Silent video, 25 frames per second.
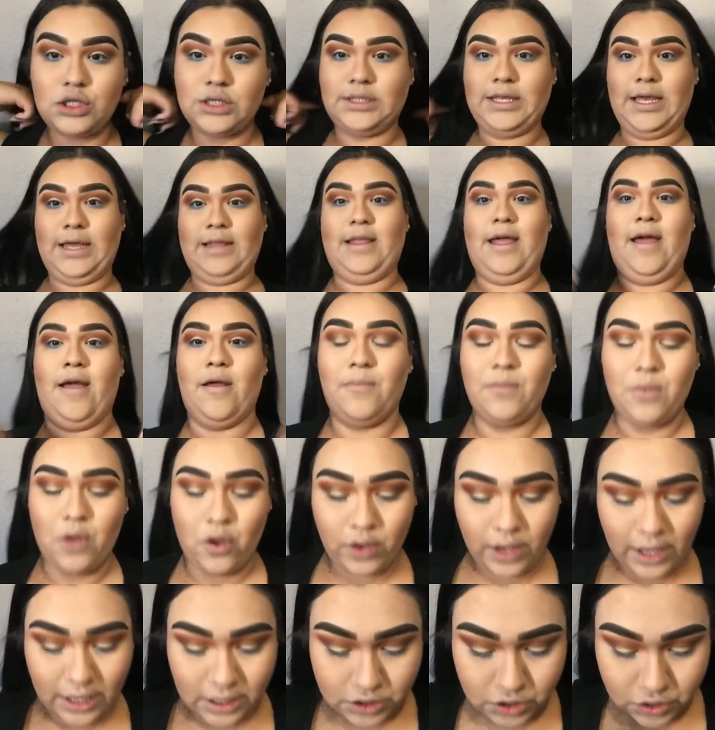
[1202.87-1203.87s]
Just like that.
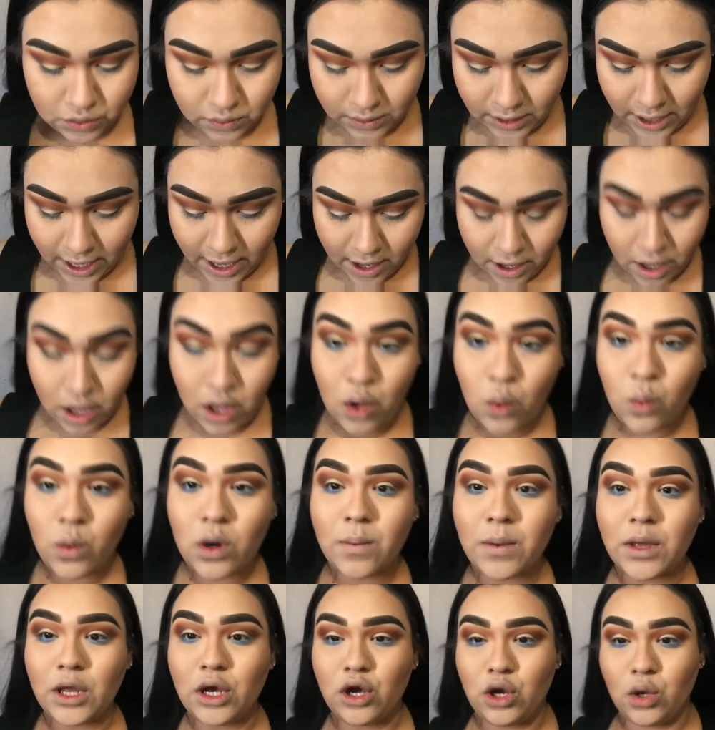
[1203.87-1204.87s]
Okay. Okay, so now
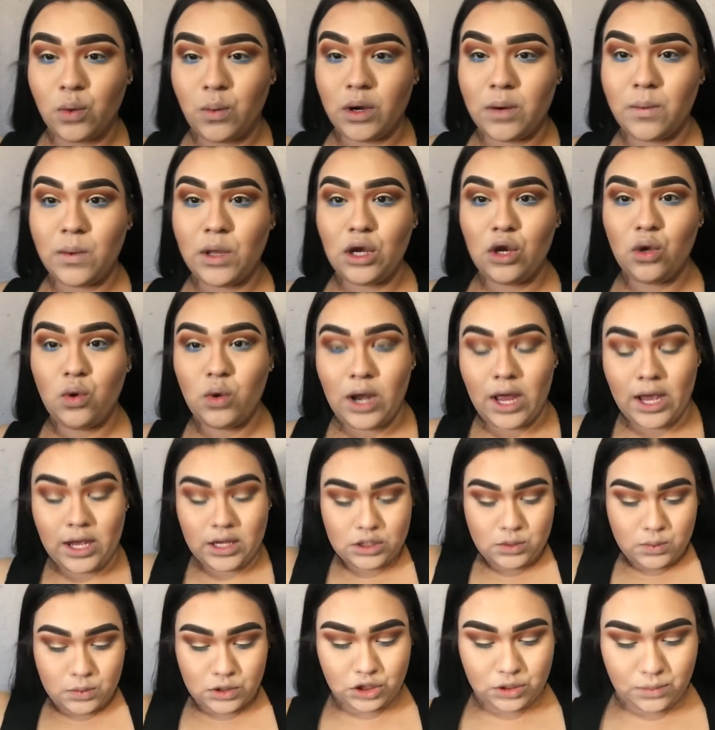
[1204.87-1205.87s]
what are we gonna do? What do we do
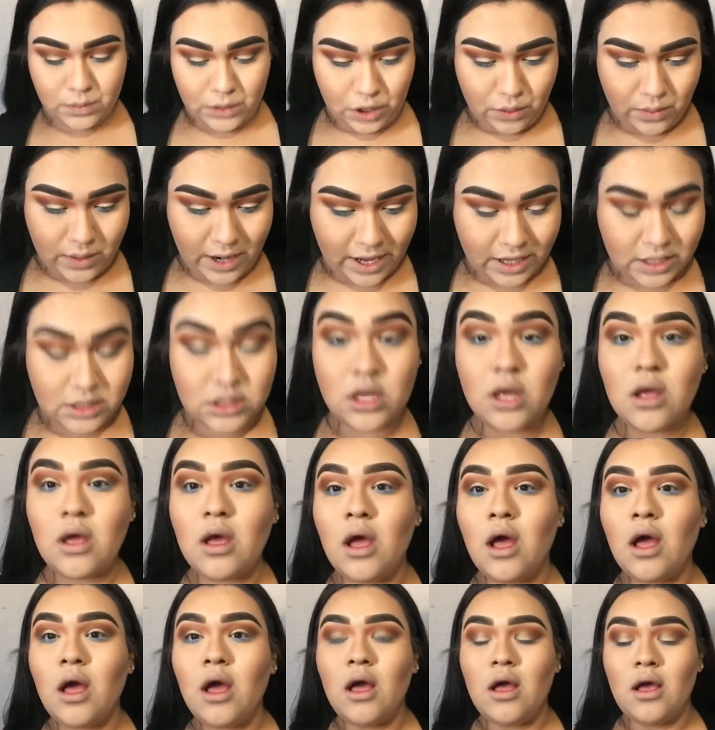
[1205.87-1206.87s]
next? What should we do next?
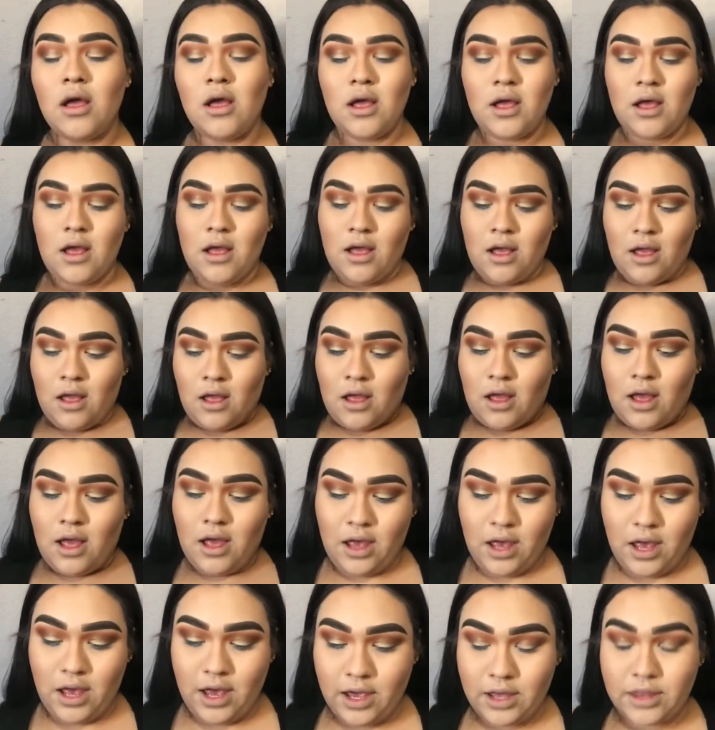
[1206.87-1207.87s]

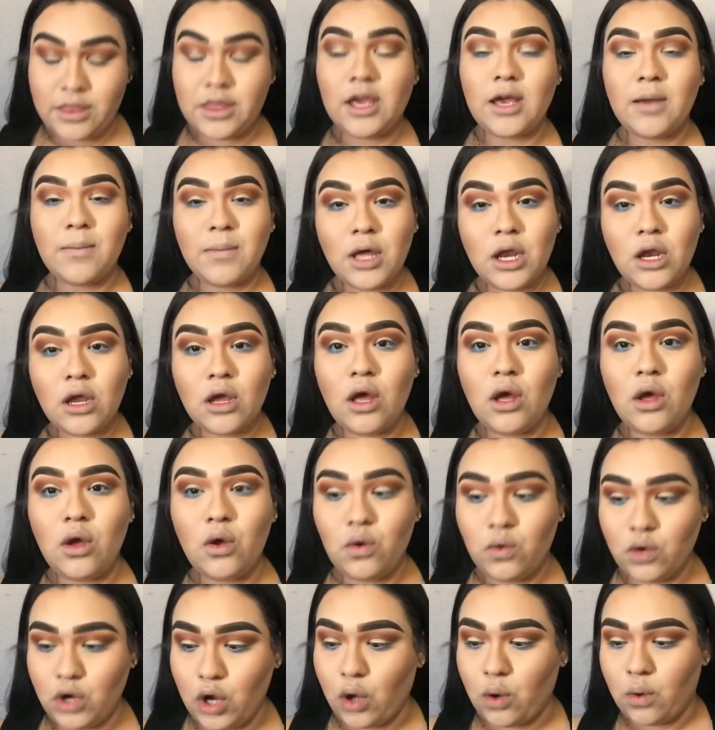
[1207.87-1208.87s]
I think I'm gonna
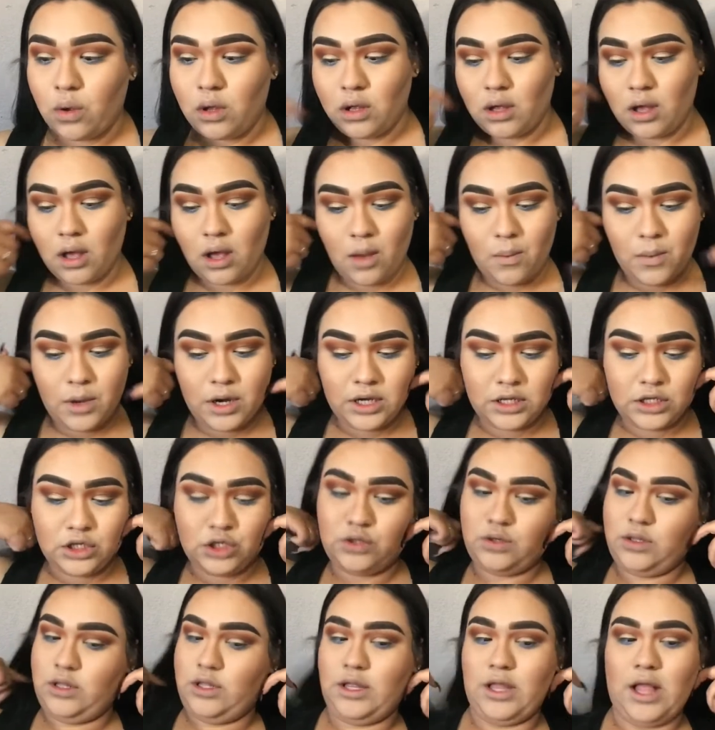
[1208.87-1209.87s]
go, no, I'm gonna
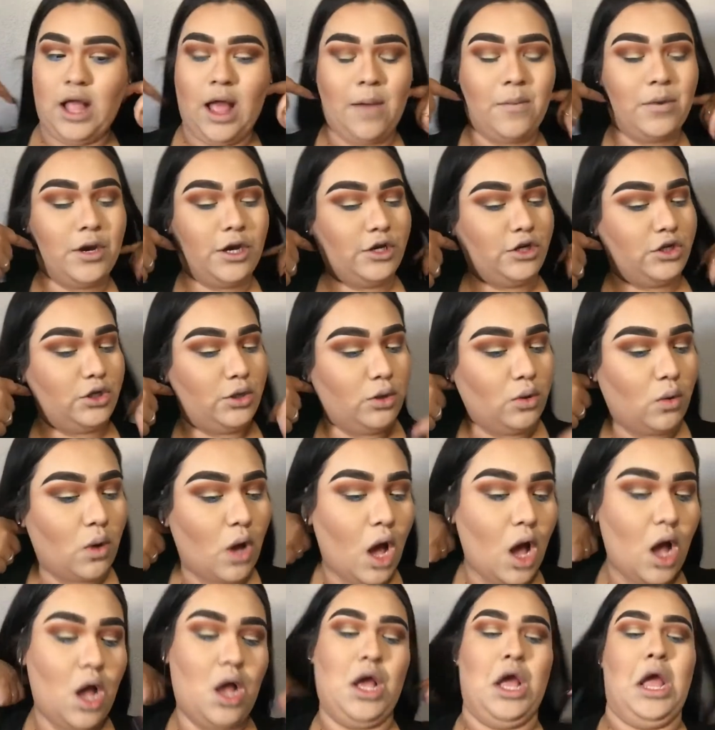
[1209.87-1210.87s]
do
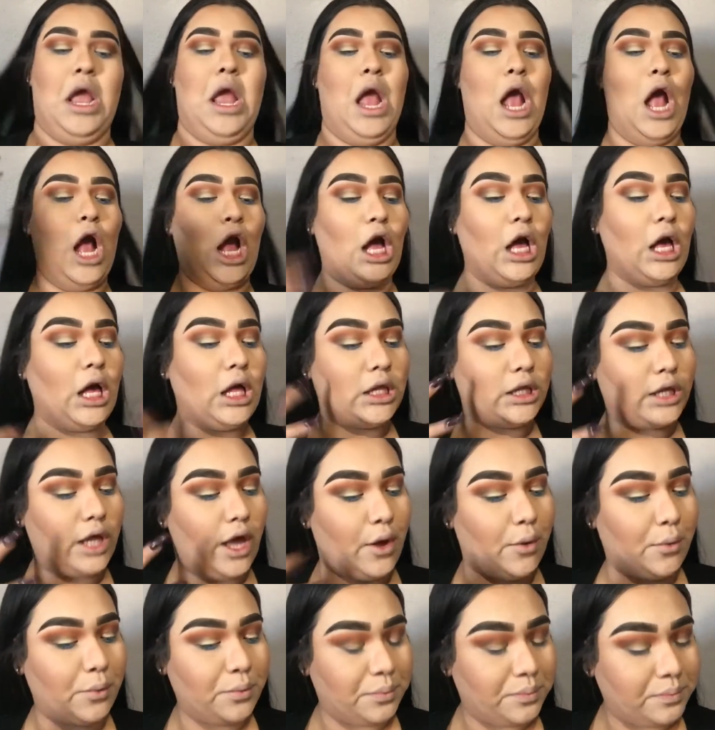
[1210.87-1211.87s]

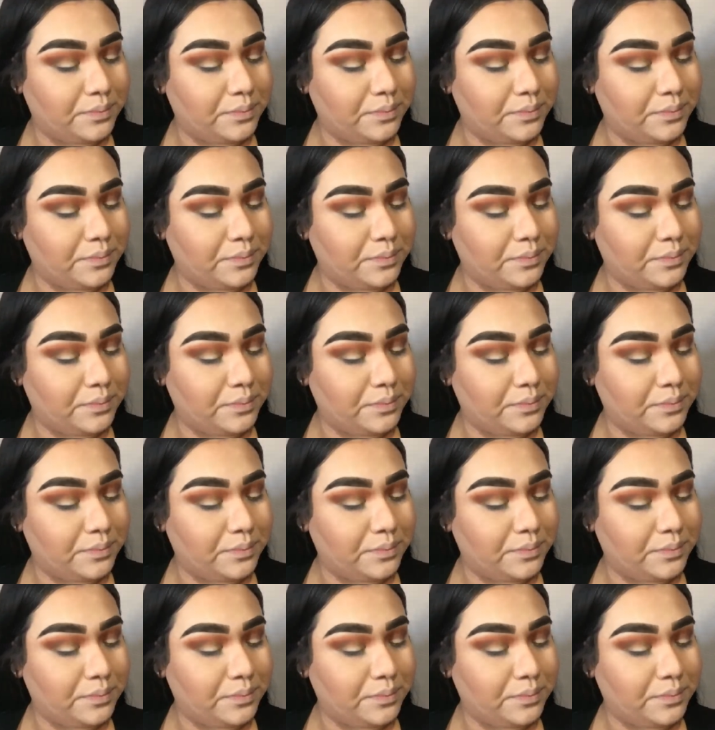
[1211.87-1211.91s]
Glow.